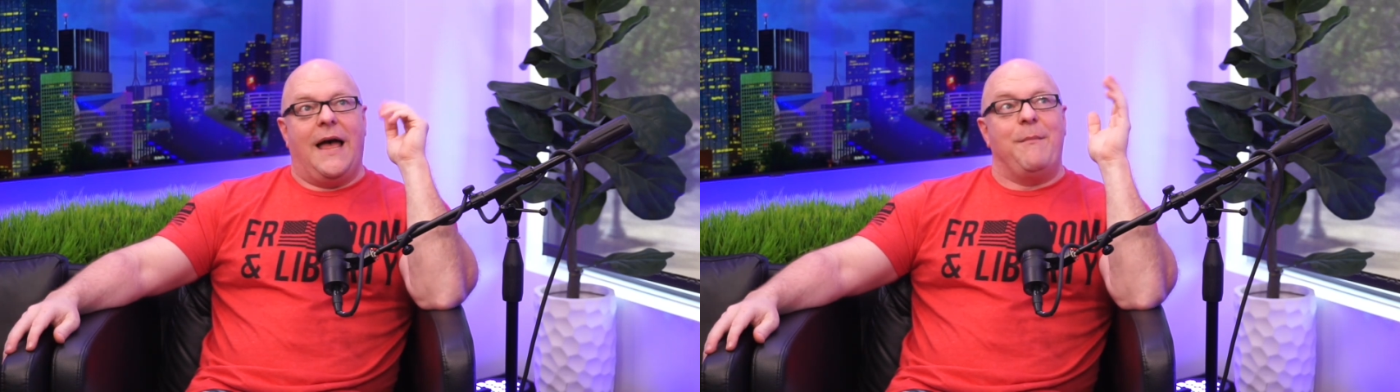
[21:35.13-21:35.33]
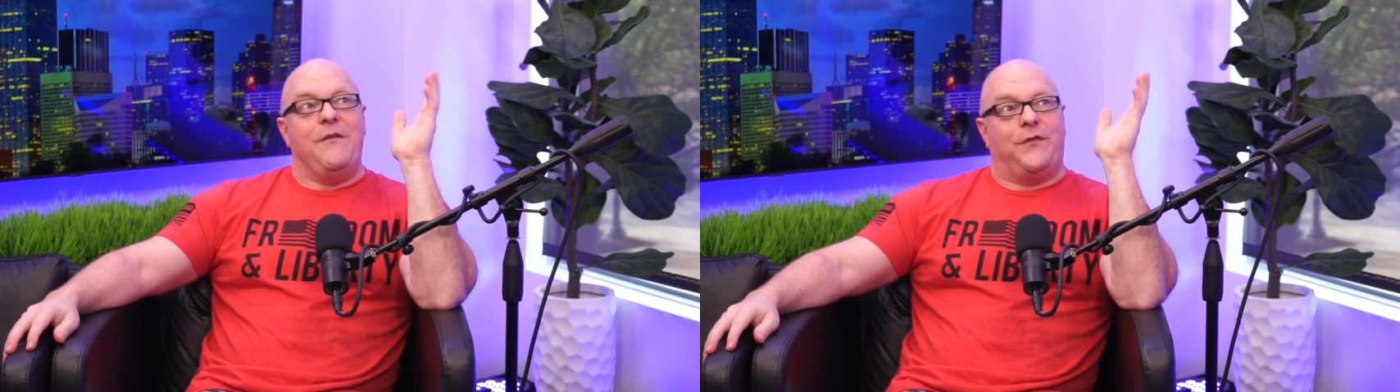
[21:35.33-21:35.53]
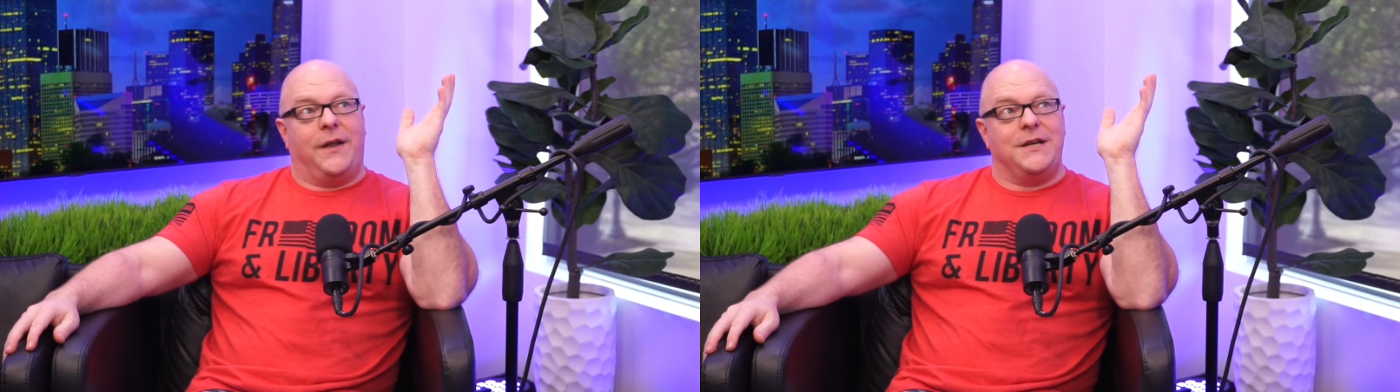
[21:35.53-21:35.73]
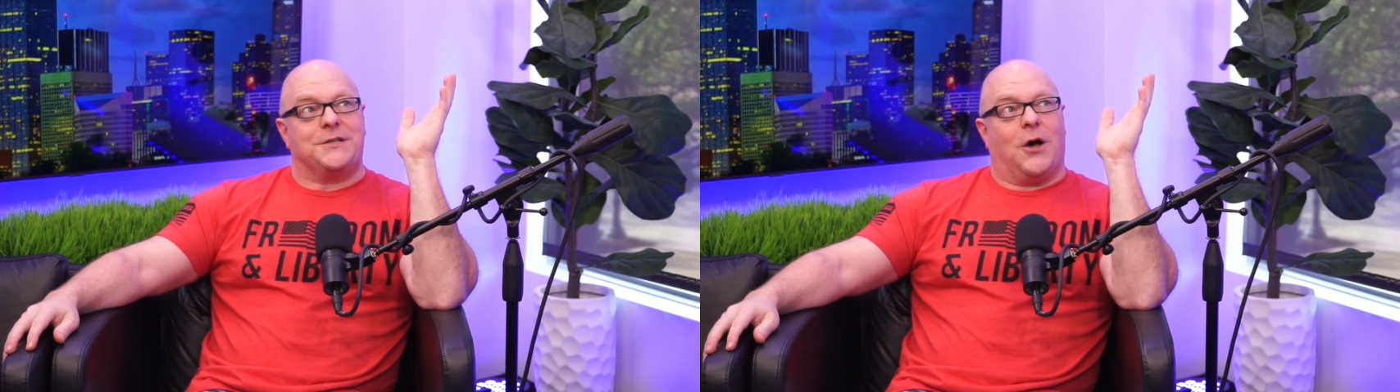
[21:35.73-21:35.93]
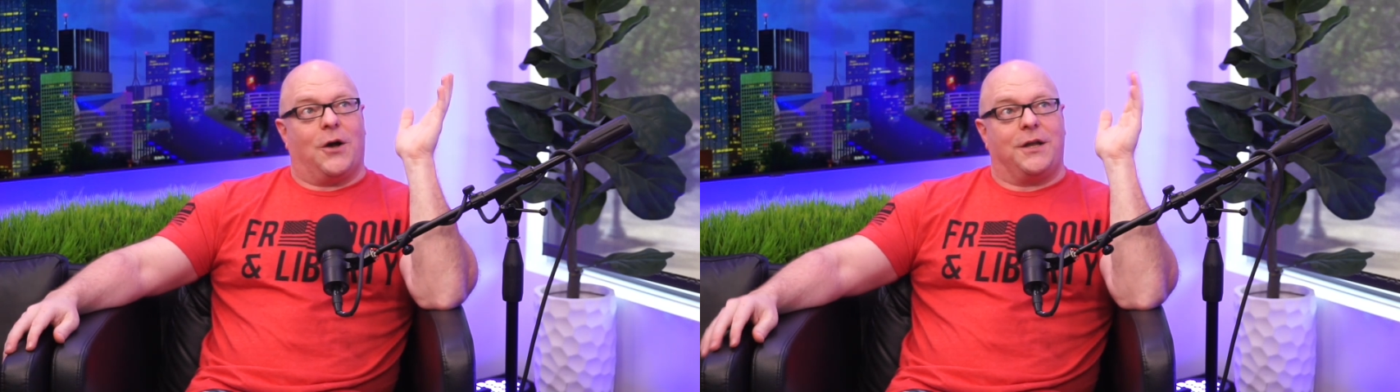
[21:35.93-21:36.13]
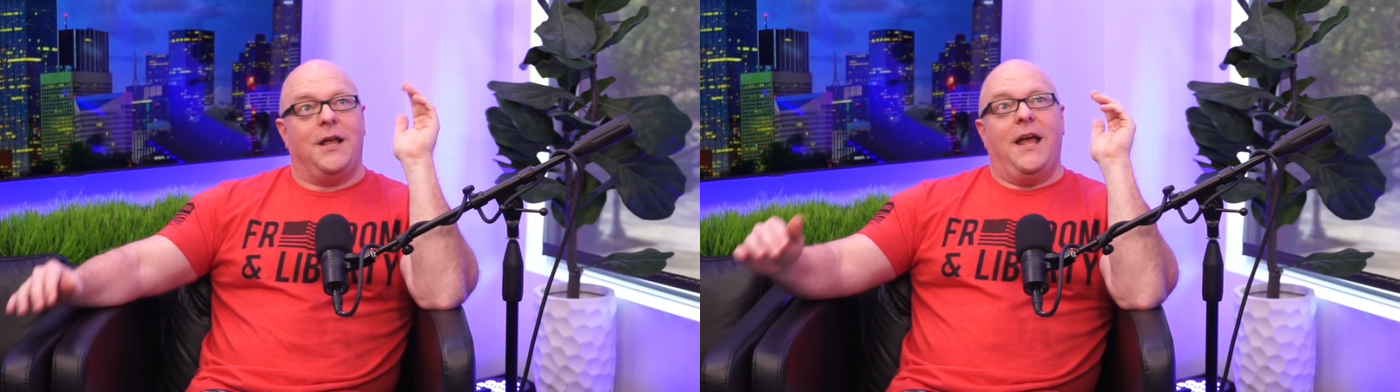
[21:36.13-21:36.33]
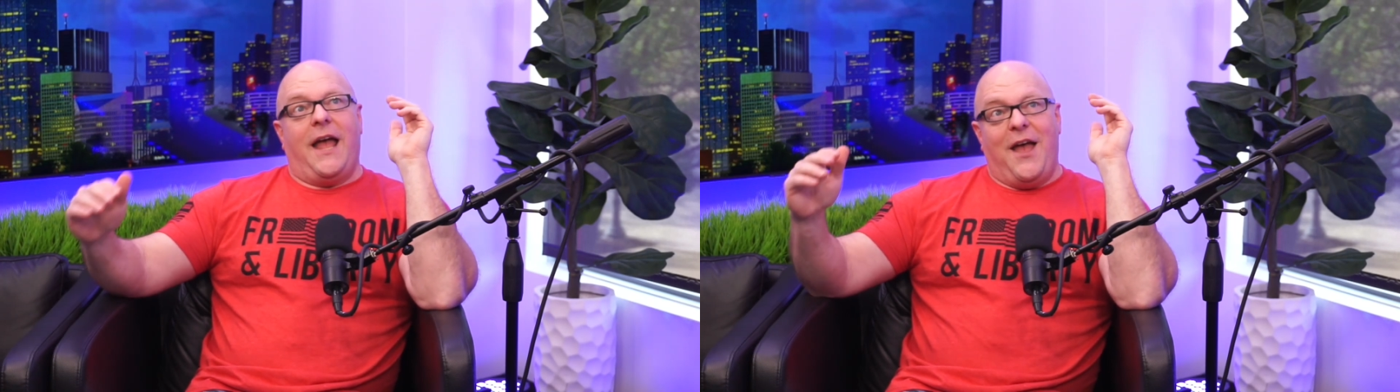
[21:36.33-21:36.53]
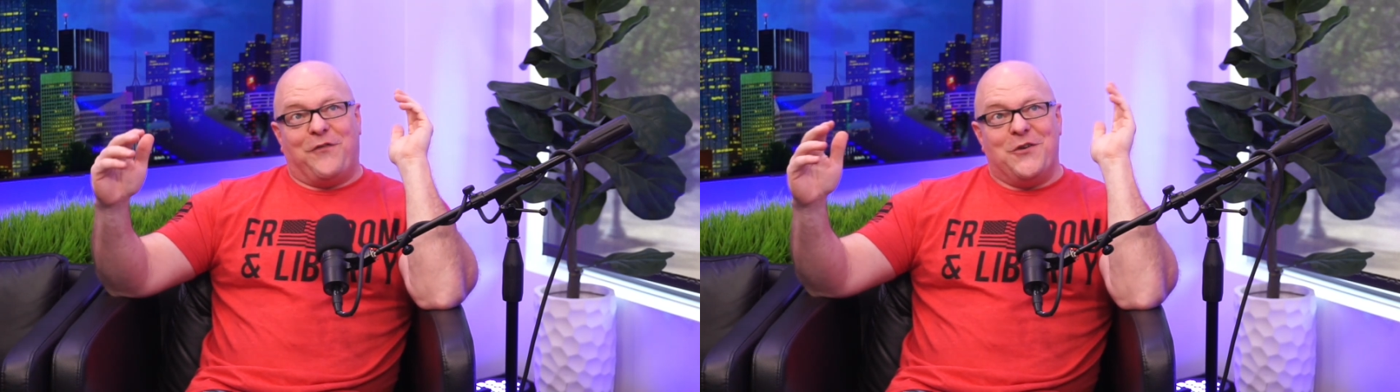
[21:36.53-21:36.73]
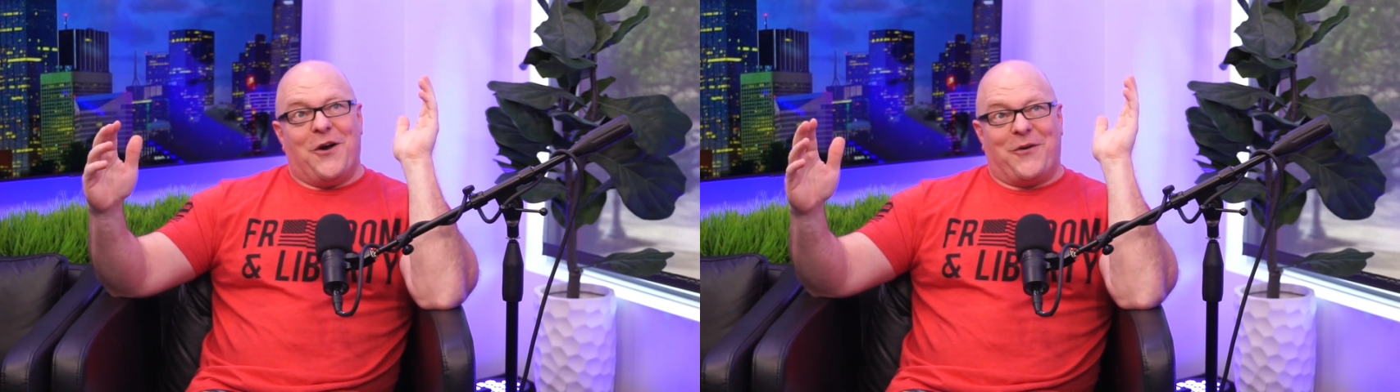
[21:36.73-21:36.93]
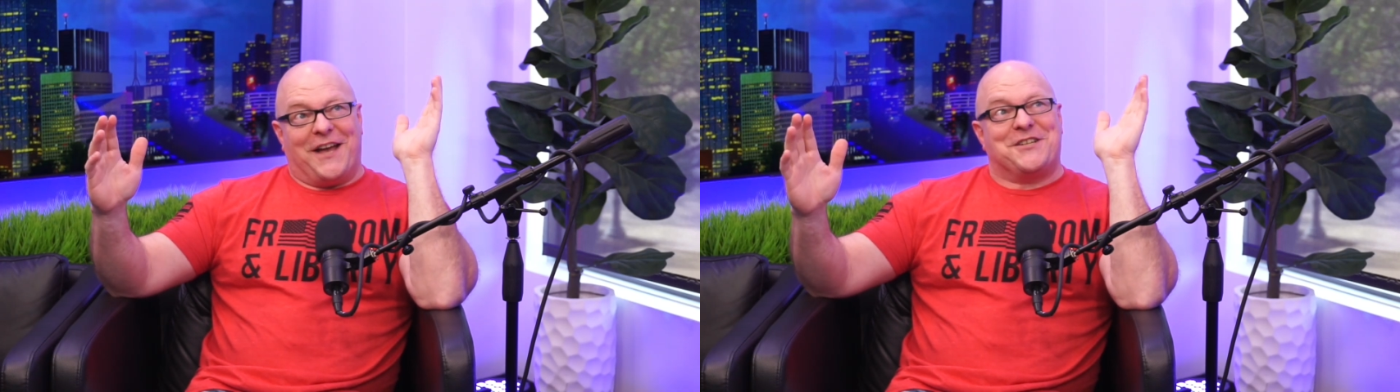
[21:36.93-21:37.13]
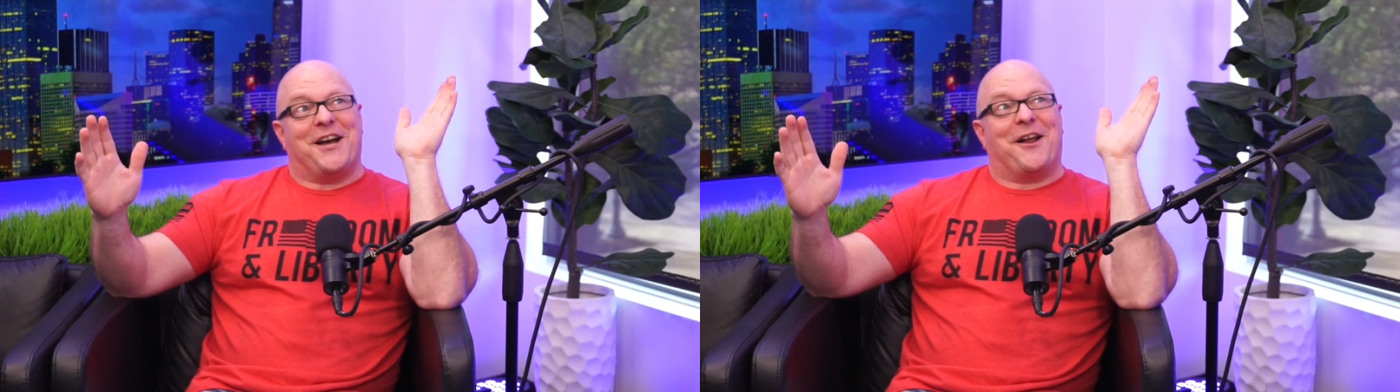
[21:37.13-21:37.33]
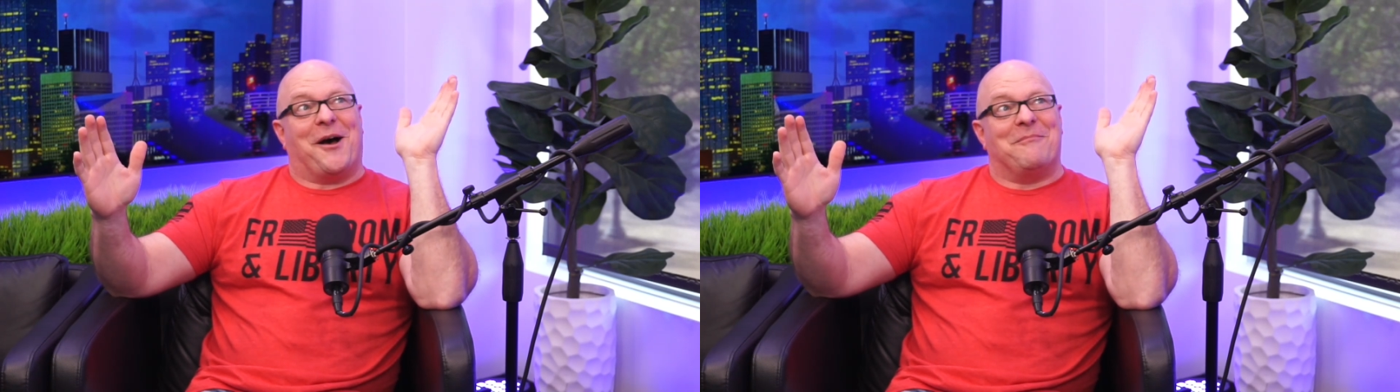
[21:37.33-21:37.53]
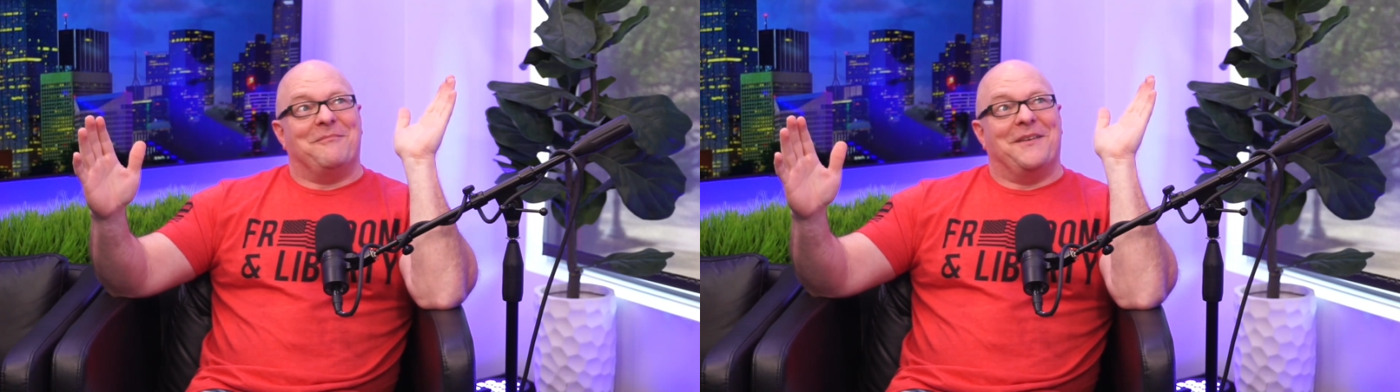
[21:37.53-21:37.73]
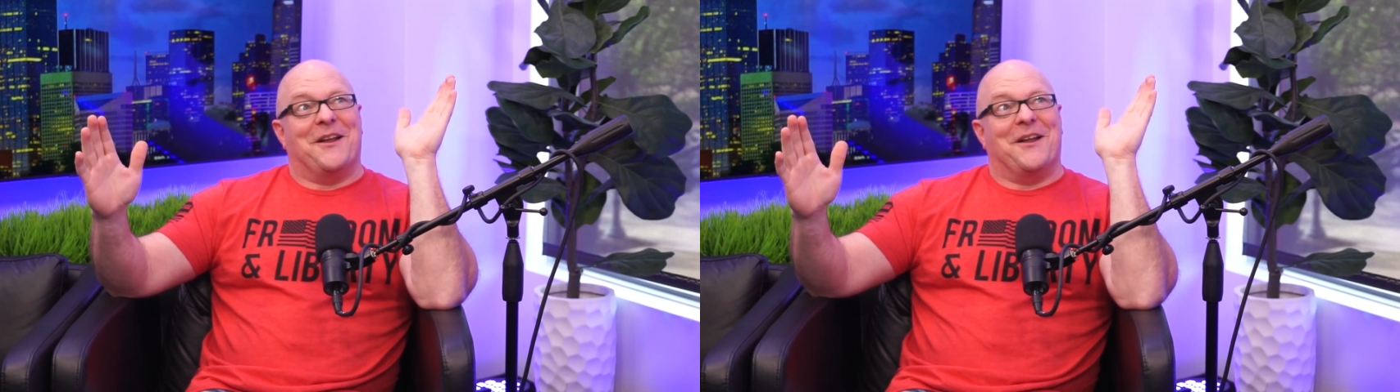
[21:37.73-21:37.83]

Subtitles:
let me finish talking. Okay, shut up.